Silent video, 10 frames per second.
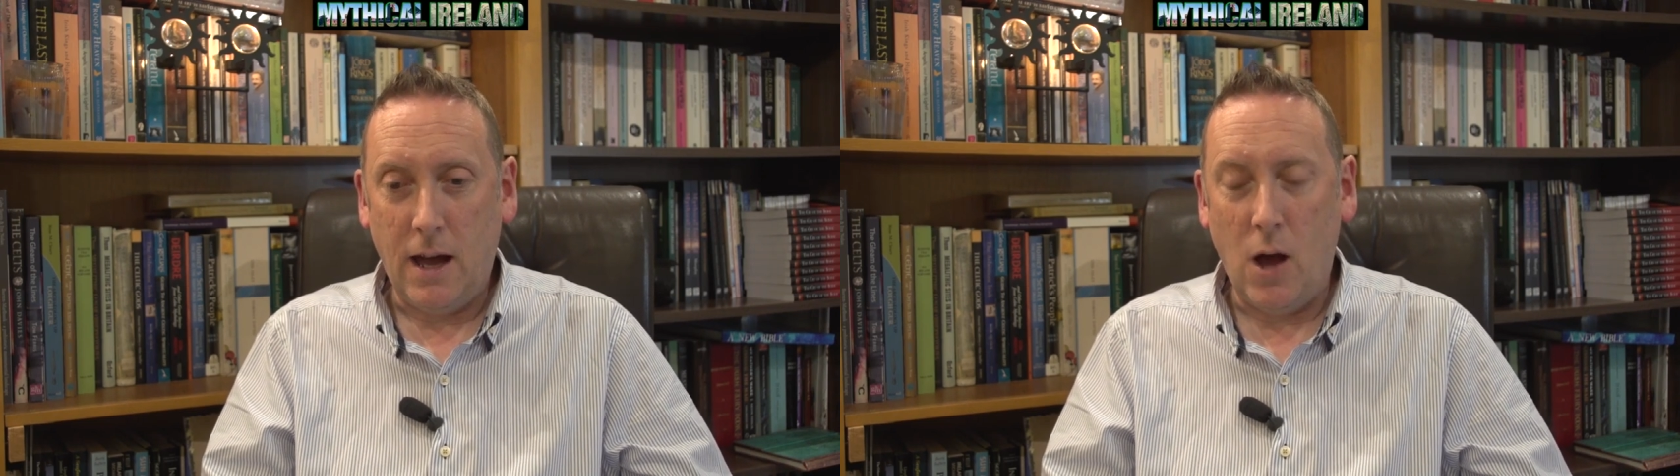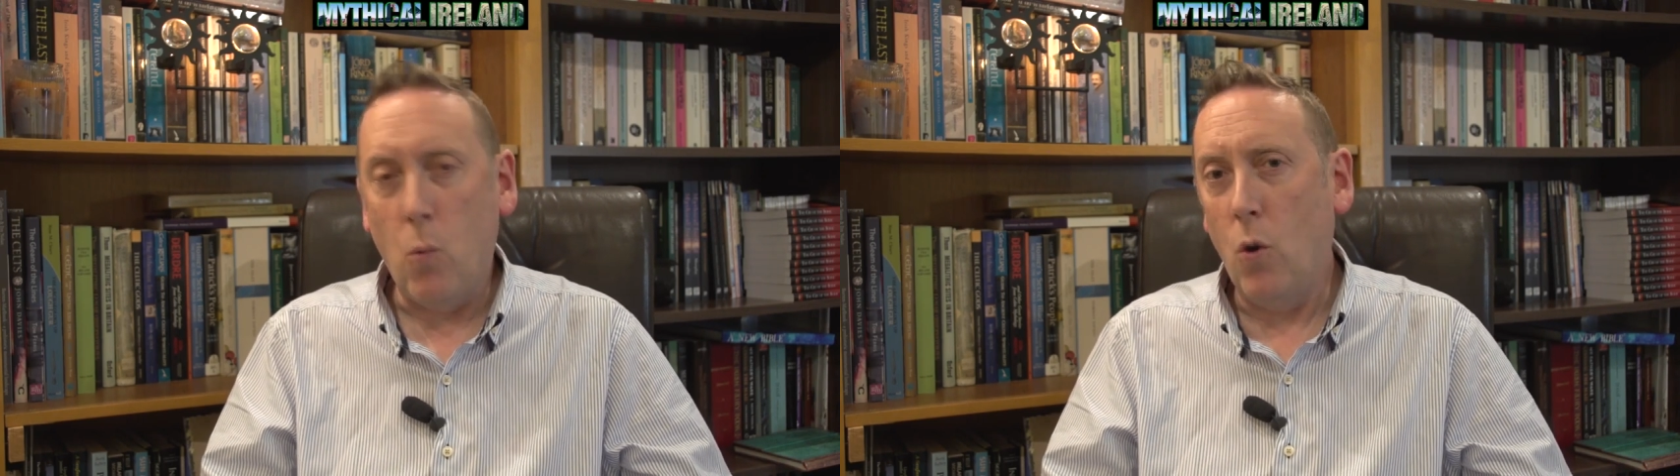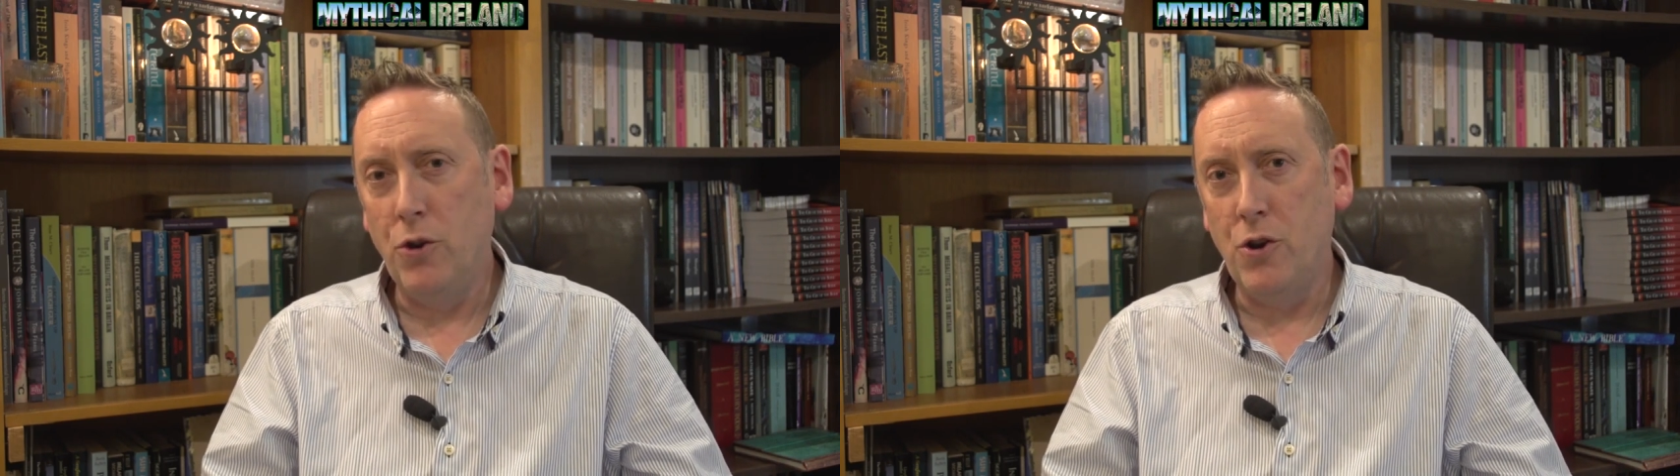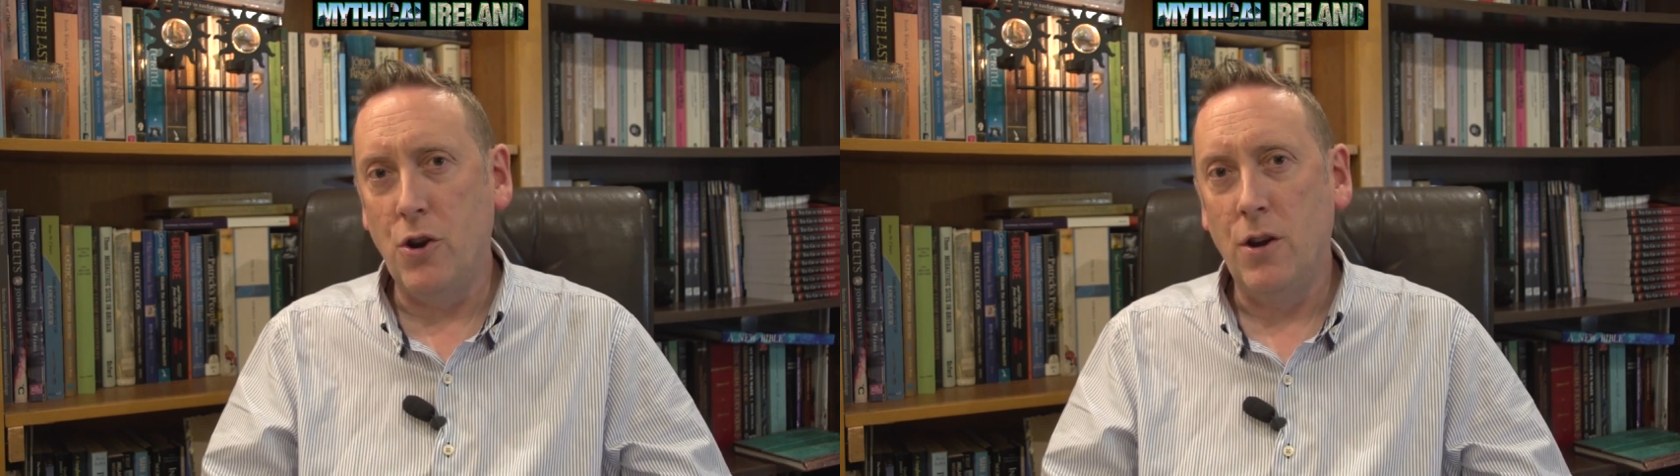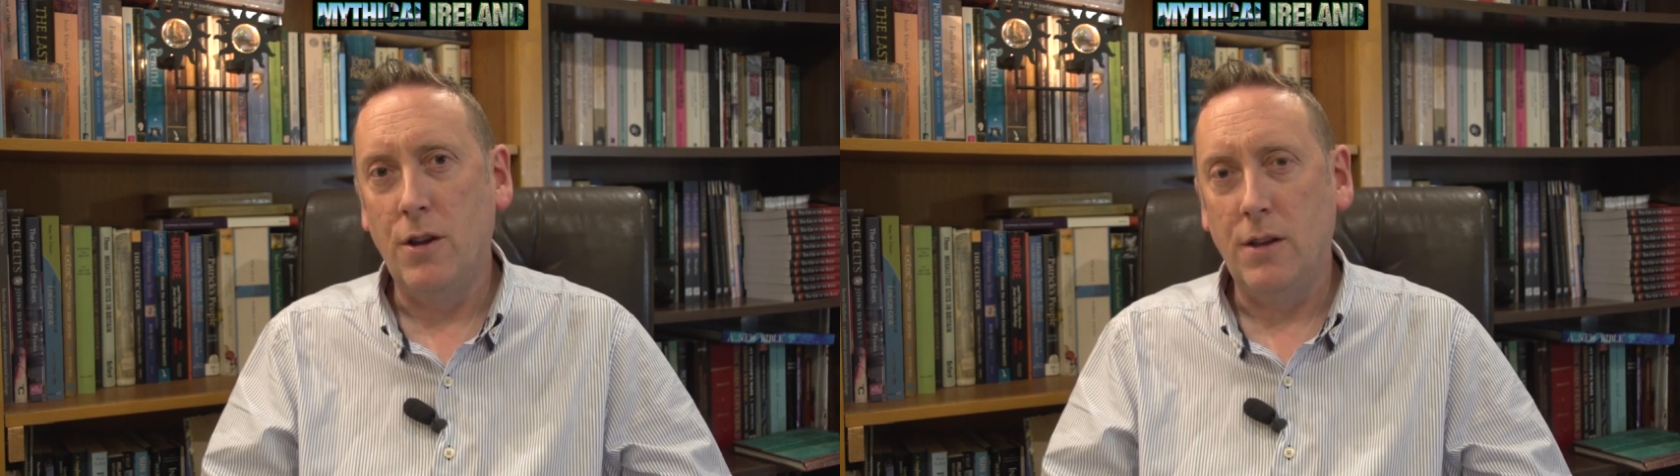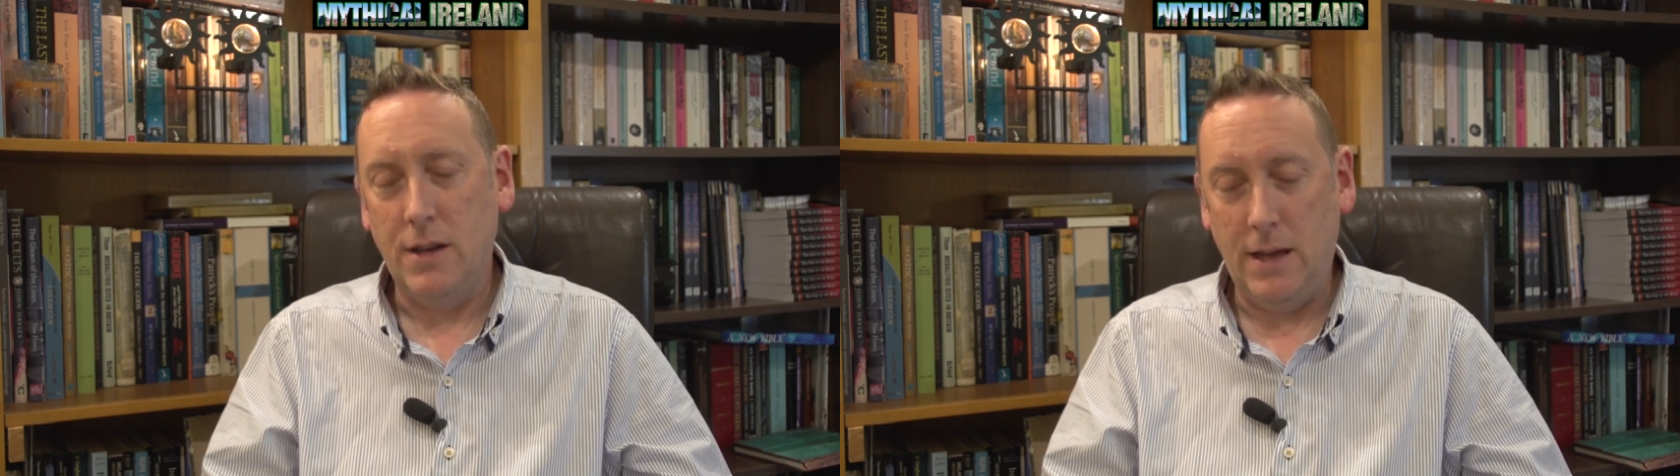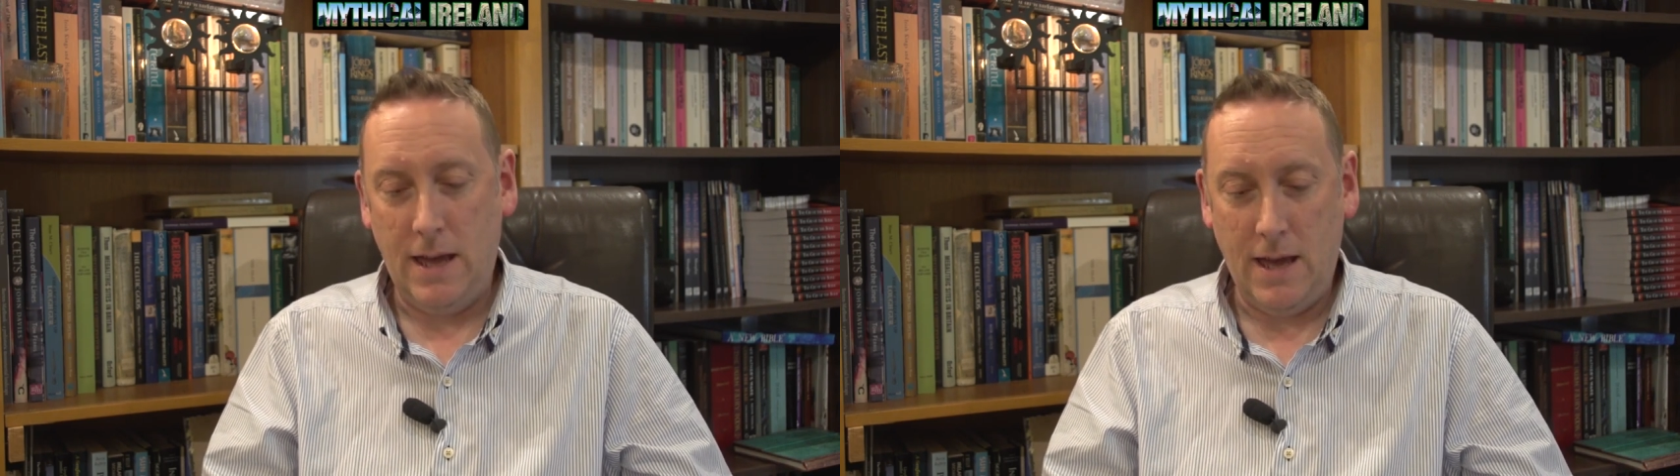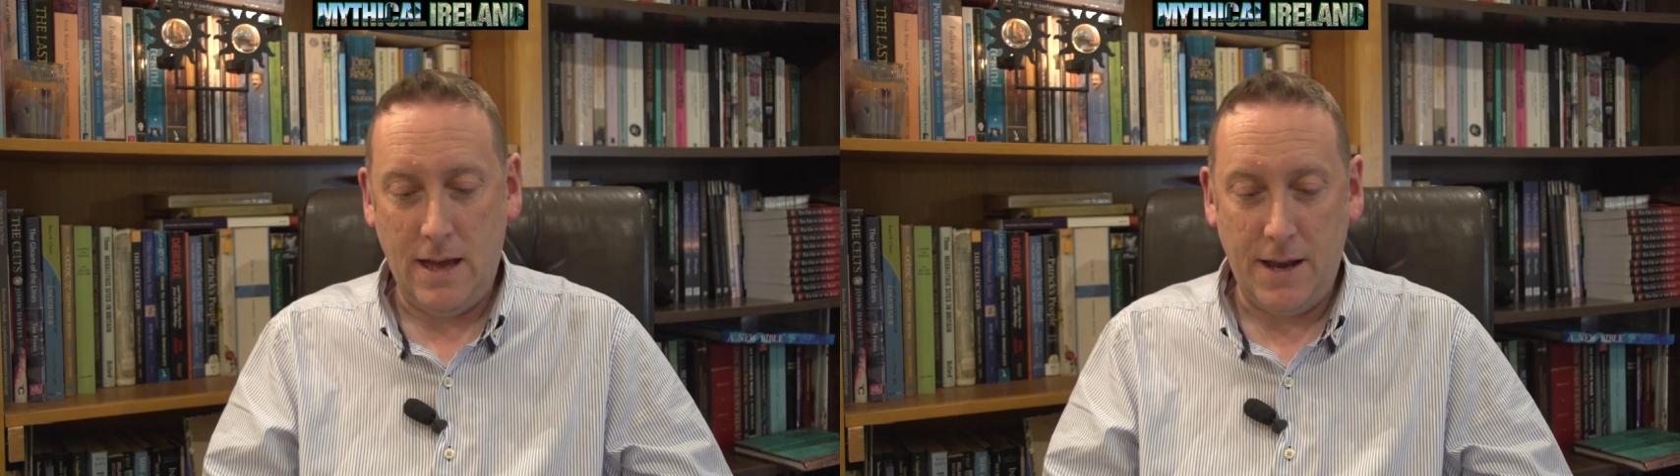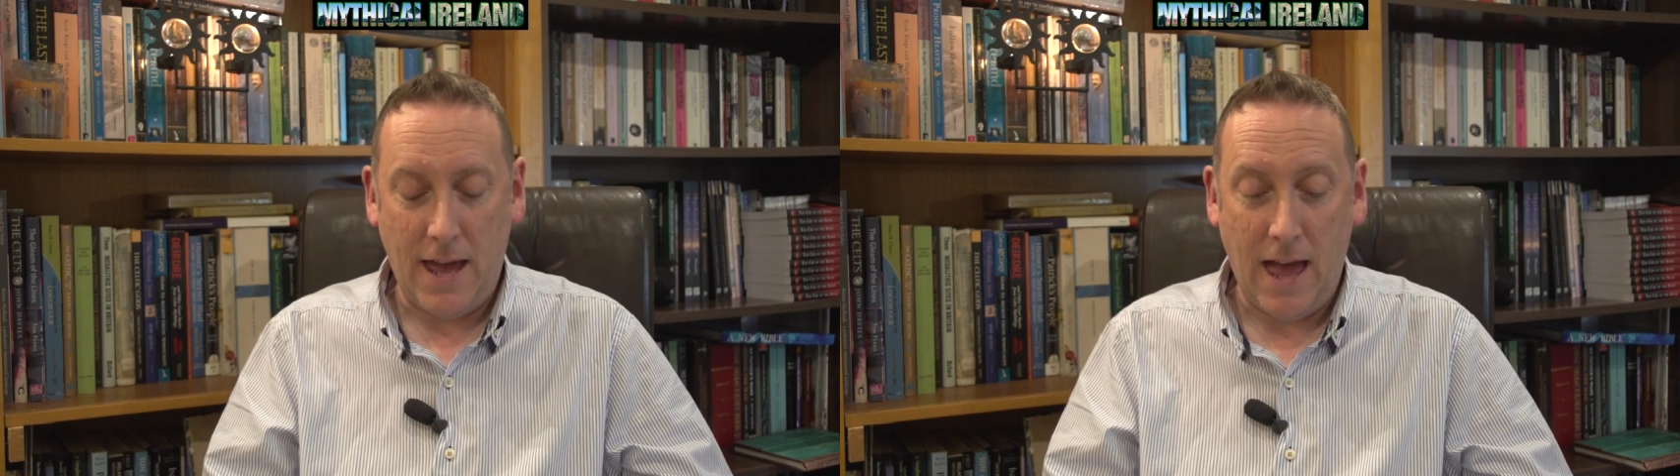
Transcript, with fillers: I wonder, and I